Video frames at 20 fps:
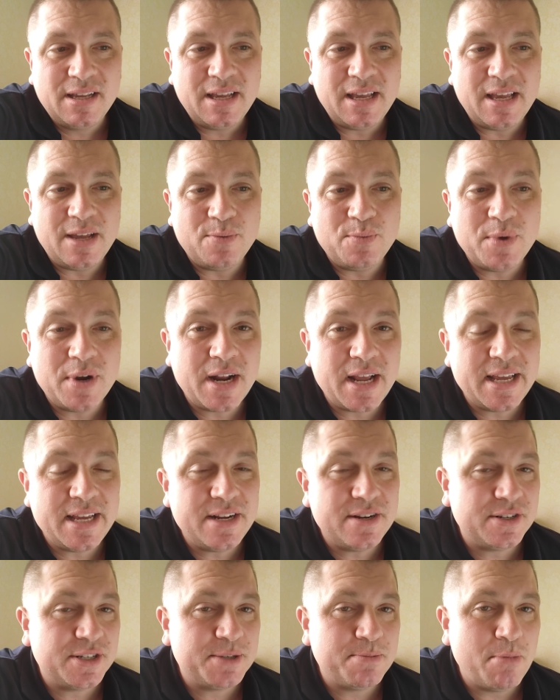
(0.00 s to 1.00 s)
And when I
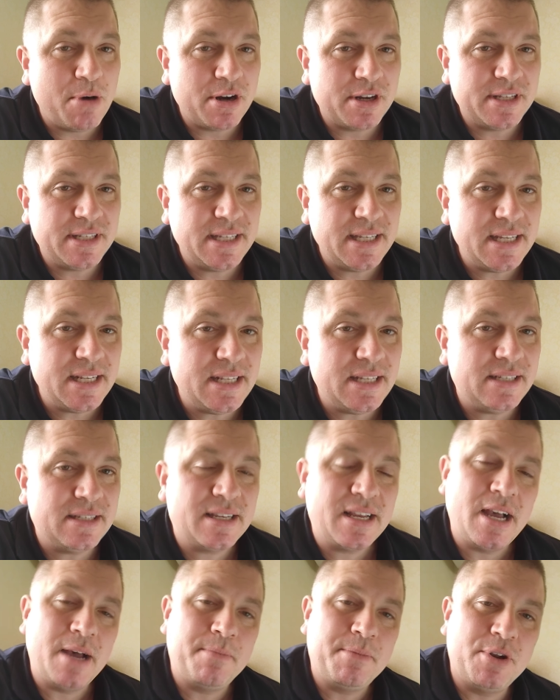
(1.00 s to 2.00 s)
hear smart cities
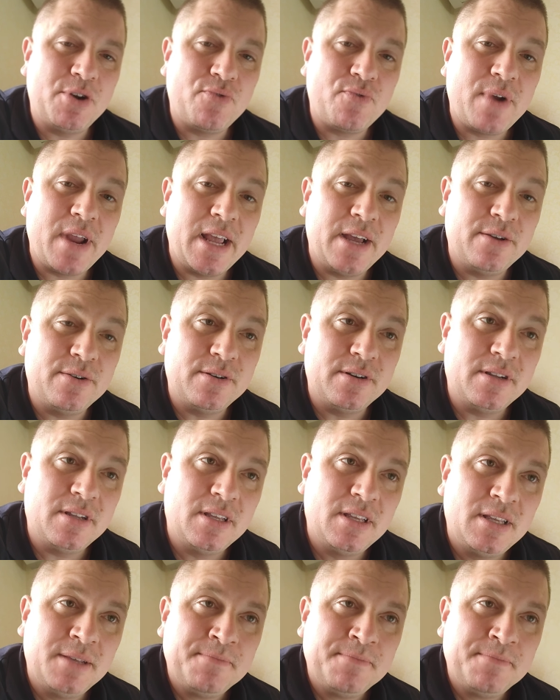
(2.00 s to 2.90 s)
coming around,